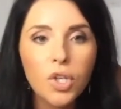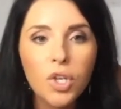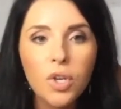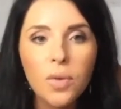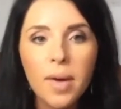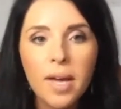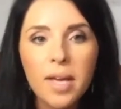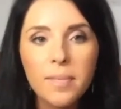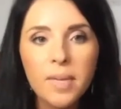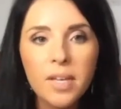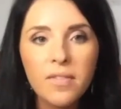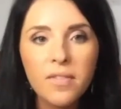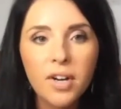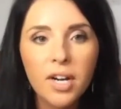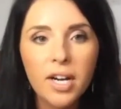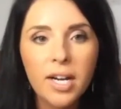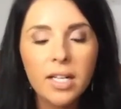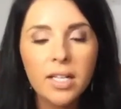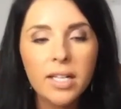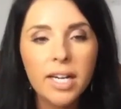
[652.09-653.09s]
might be very
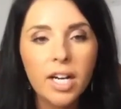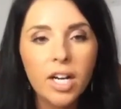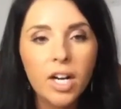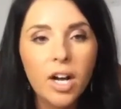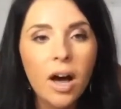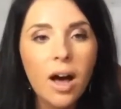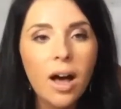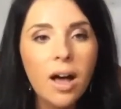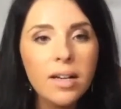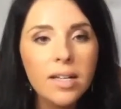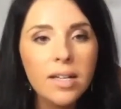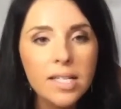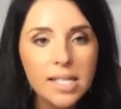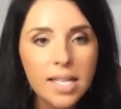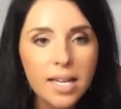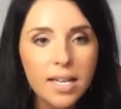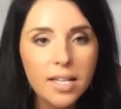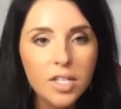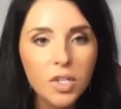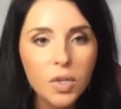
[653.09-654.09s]

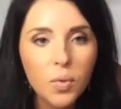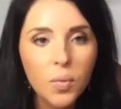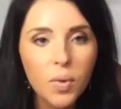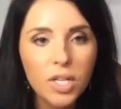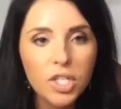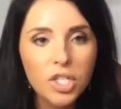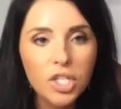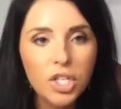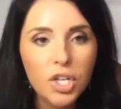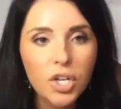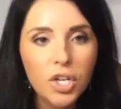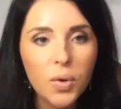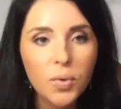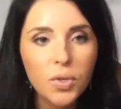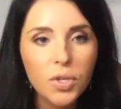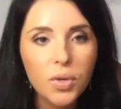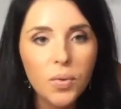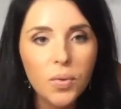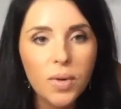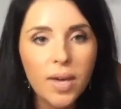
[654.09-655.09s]
claircognizant, which,
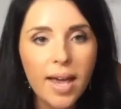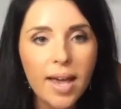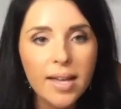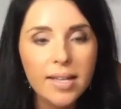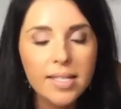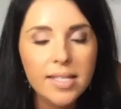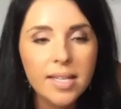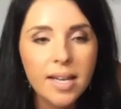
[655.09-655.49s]
you get